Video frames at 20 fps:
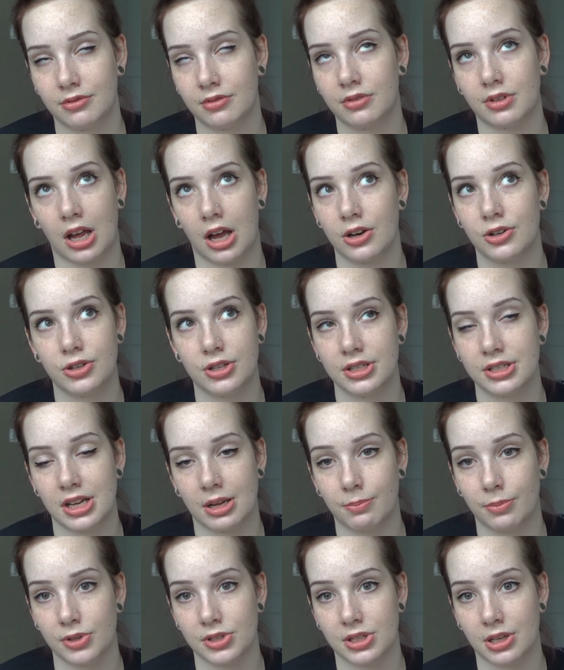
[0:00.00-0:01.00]

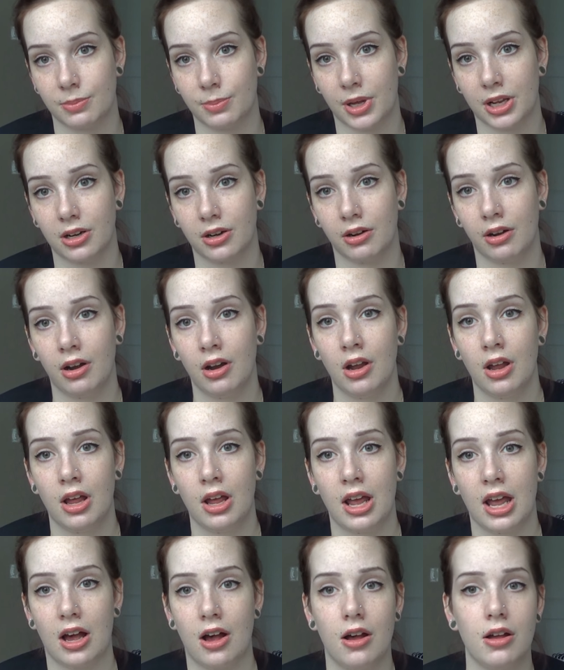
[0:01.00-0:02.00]
110% better.
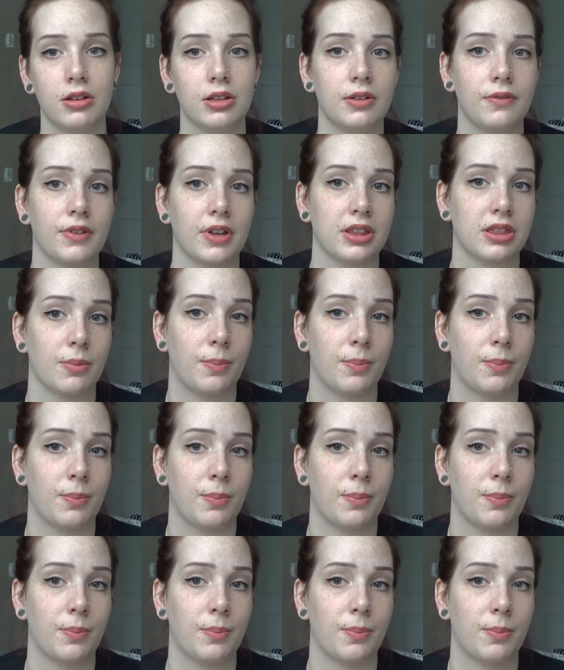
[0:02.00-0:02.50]
All of like the